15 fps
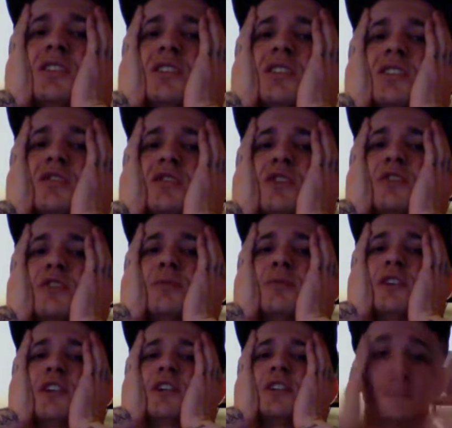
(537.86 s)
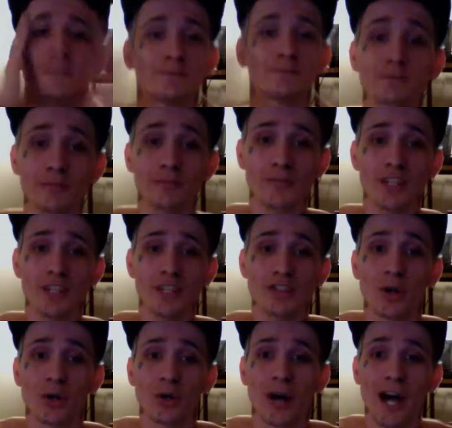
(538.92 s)
Drives me crazy.
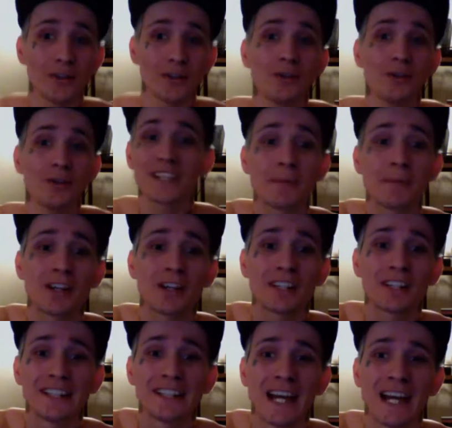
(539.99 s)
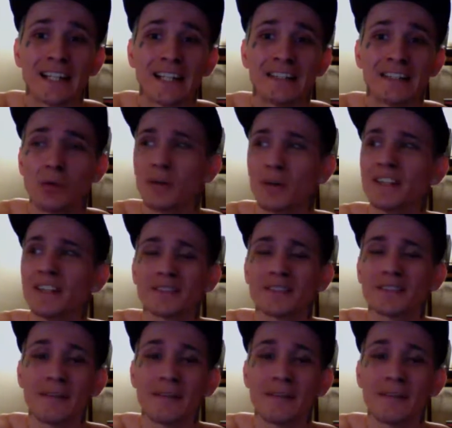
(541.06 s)
So I don't know what to think about it, and I don't want to offend